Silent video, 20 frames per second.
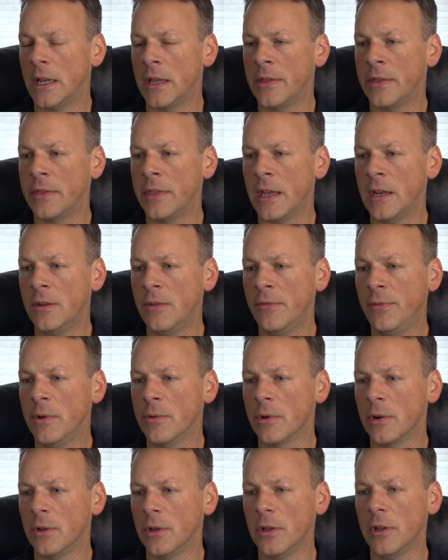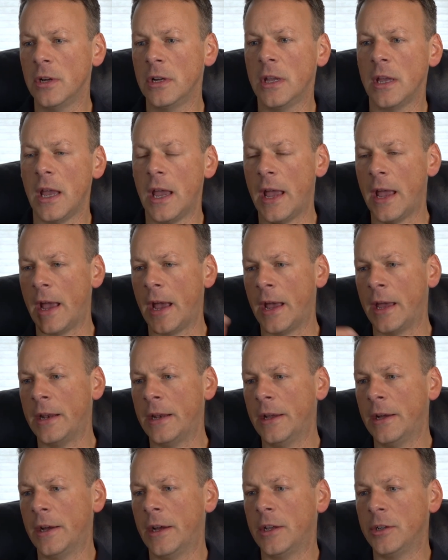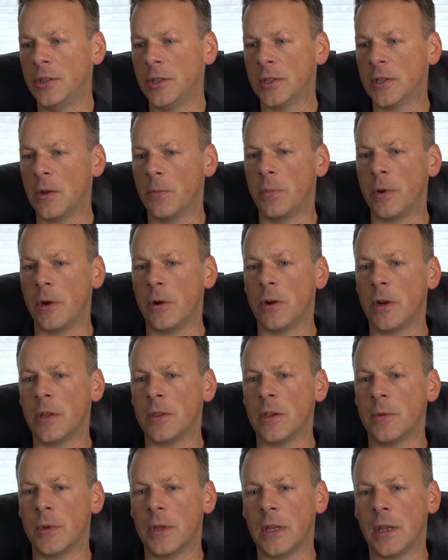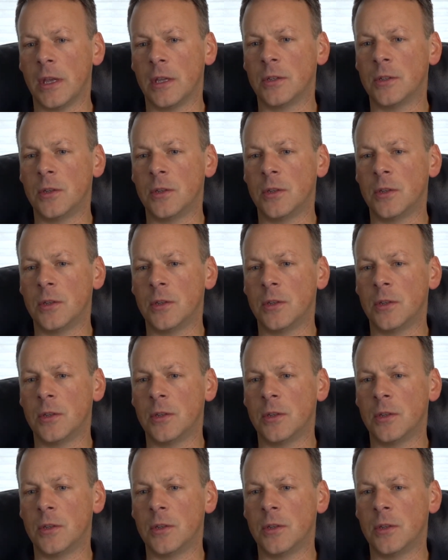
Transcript: And then we were to look at uh, just comparing them again,